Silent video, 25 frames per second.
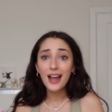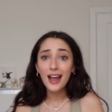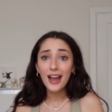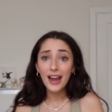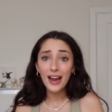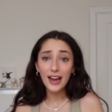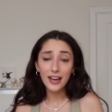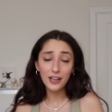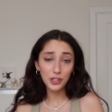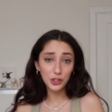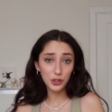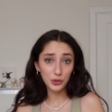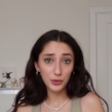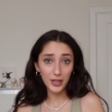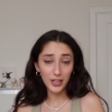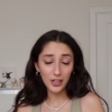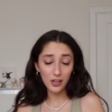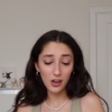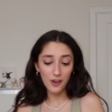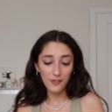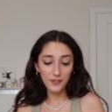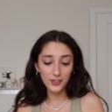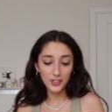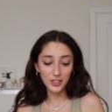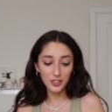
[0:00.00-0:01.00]
And it's great
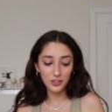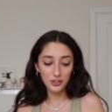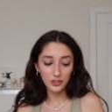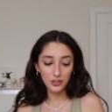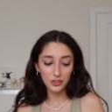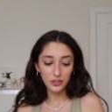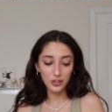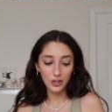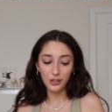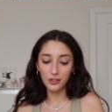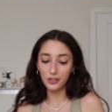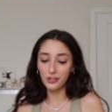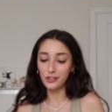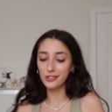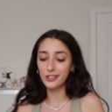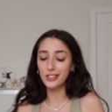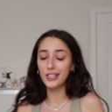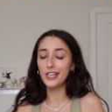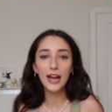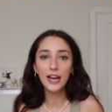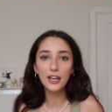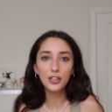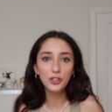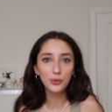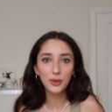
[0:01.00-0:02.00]
conversation starters.
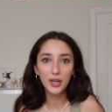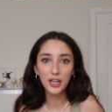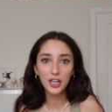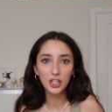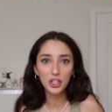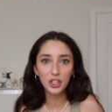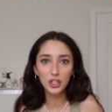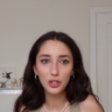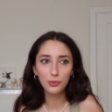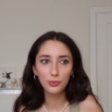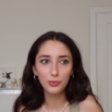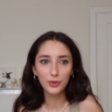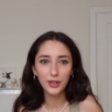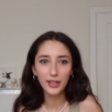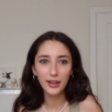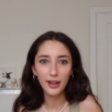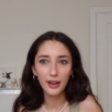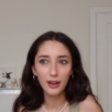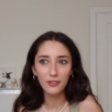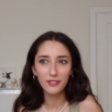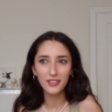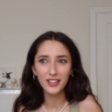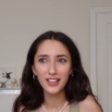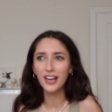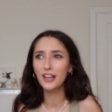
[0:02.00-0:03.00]
And you get a cute ring
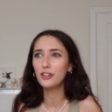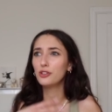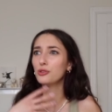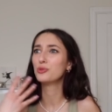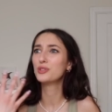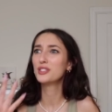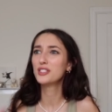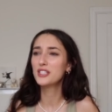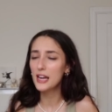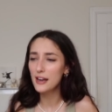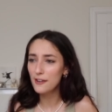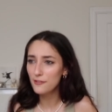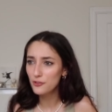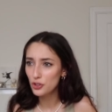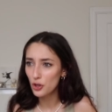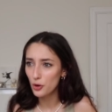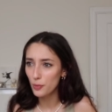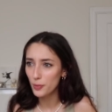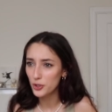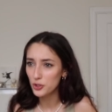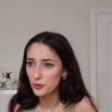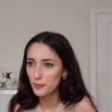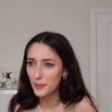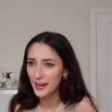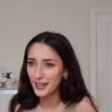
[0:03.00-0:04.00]
out of it and you save so
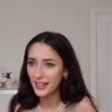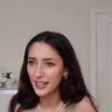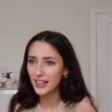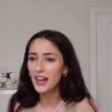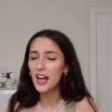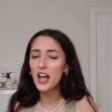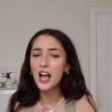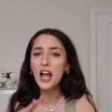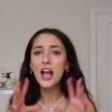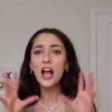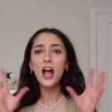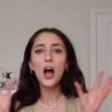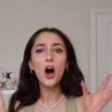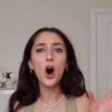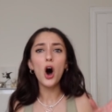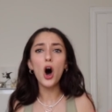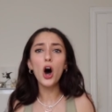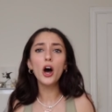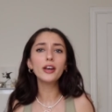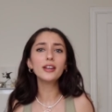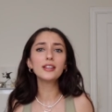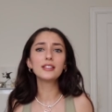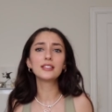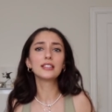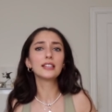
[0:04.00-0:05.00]
much money.
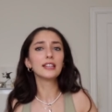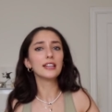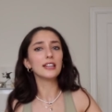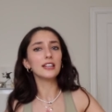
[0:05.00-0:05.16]
Honestly,